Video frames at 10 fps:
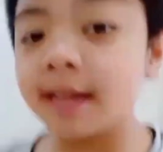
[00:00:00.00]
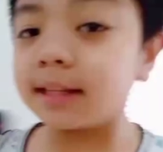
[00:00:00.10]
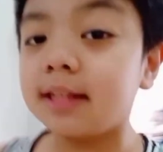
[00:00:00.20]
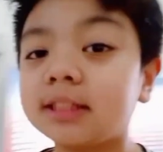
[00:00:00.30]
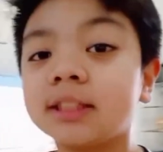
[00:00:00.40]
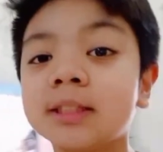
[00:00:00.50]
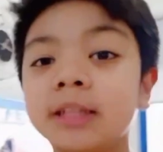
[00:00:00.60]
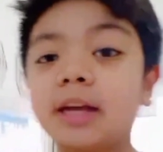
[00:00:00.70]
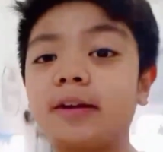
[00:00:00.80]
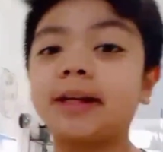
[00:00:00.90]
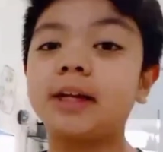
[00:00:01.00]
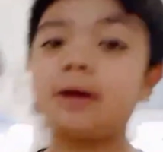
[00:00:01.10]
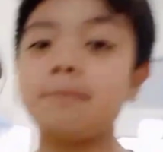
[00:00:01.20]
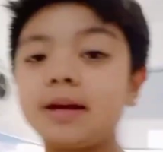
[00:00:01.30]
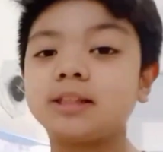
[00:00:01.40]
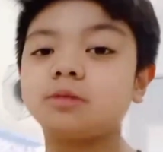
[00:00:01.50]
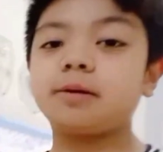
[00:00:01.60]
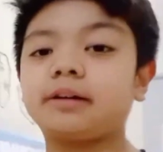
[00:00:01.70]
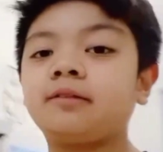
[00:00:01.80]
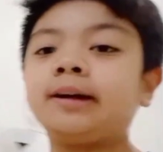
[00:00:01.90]
This is not a regular day's
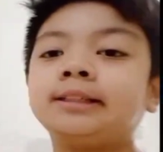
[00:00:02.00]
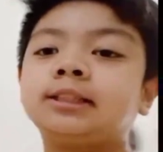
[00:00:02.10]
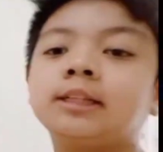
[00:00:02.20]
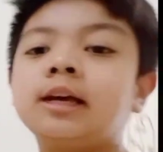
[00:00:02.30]
breakfast.